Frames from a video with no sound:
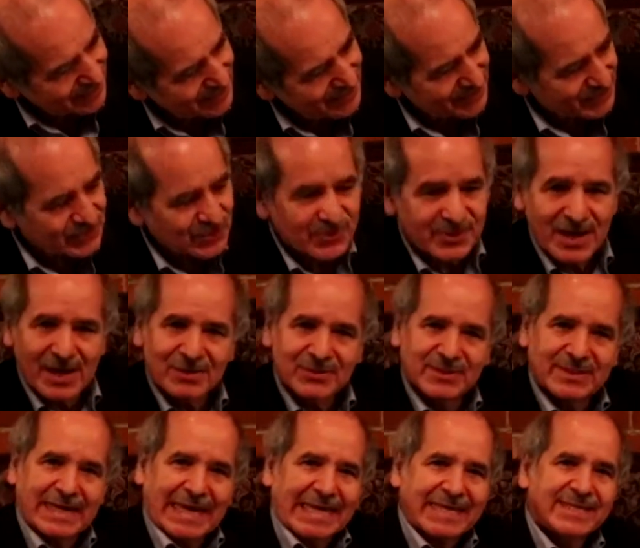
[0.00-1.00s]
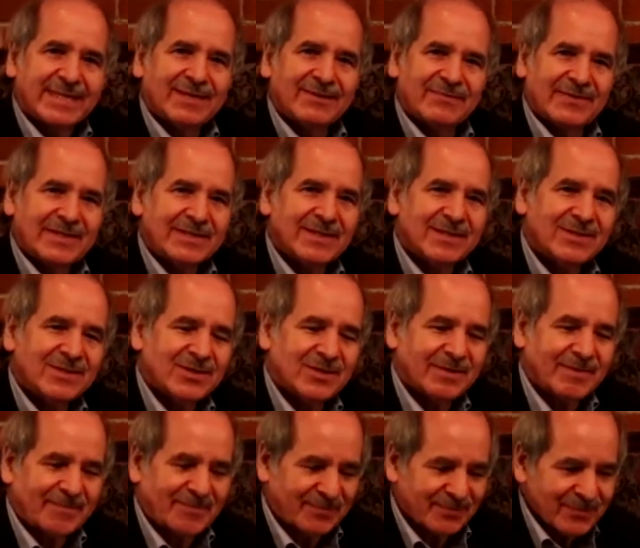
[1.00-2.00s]
The 2018 vintage,
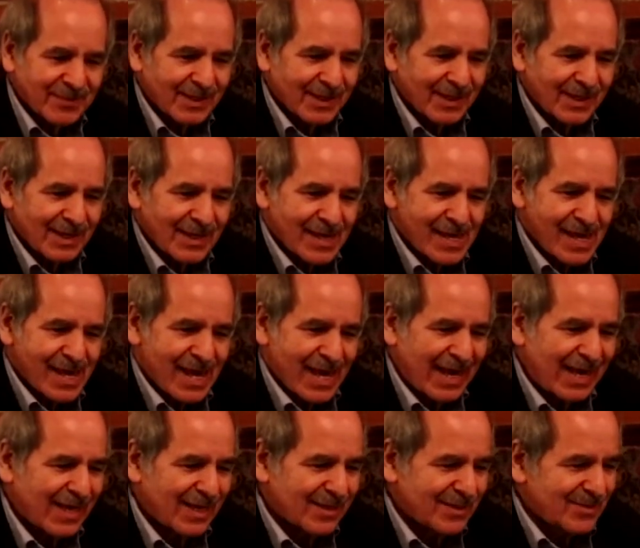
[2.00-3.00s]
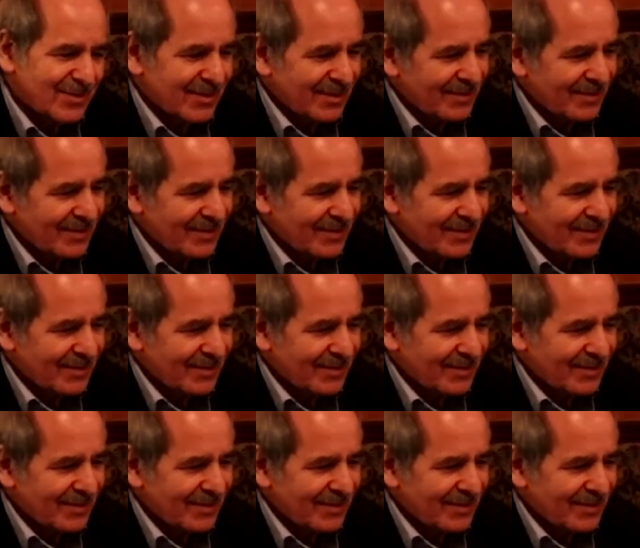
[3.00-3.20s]
and